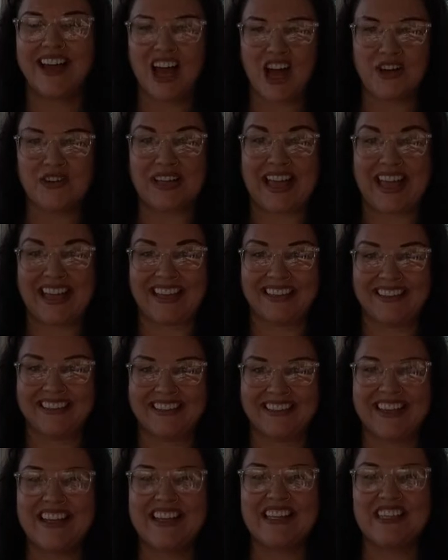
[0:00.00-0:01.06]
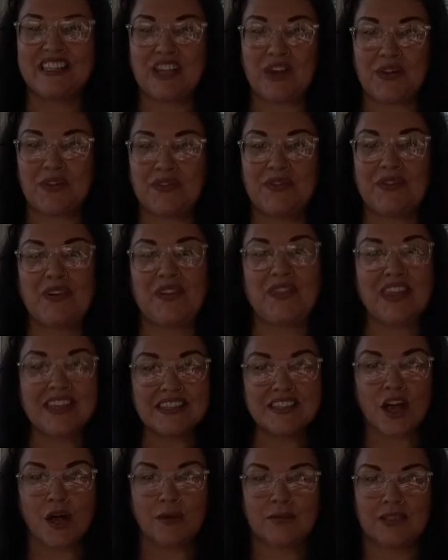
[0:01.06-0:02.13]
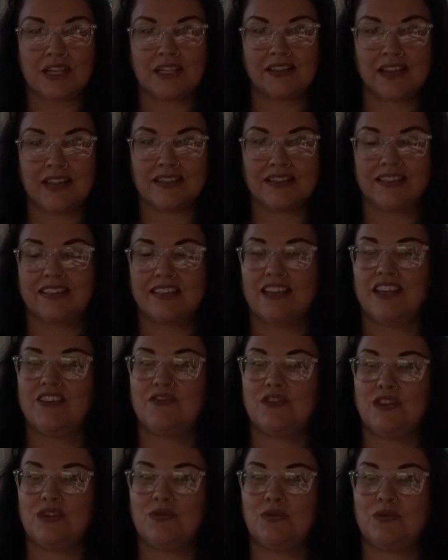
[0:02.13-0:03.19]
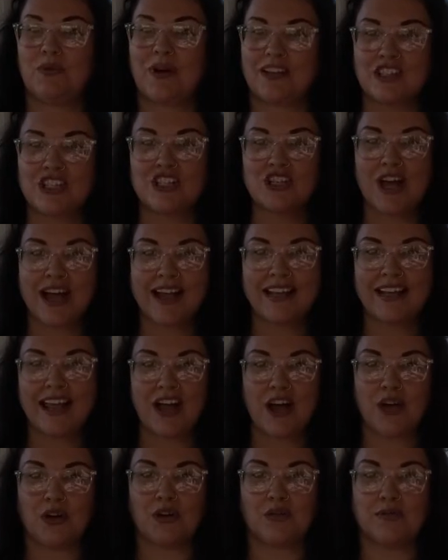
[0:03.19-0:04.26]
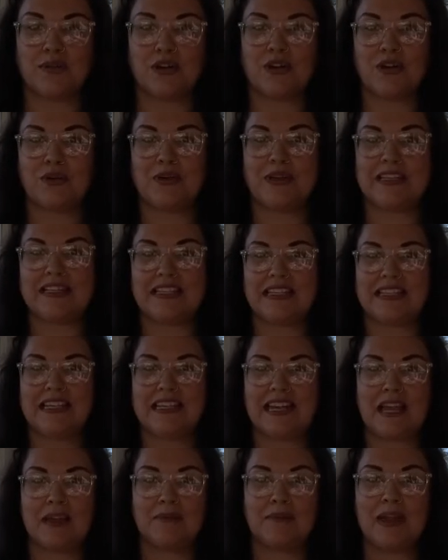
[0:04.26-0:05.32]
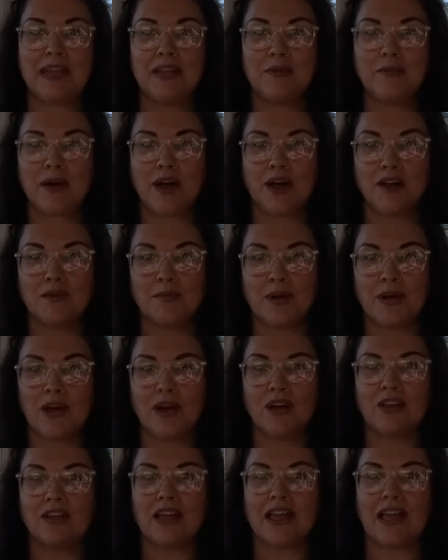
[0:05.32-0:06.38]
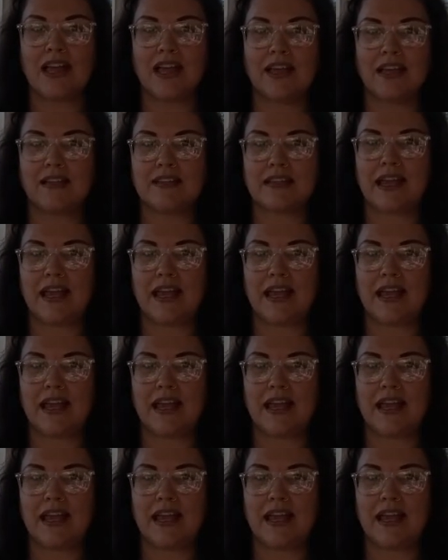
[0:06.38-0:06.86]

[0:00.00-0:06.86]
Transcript: Okay, so for this object lesson, if you want to try it at home, you're going to need a ping pong ball and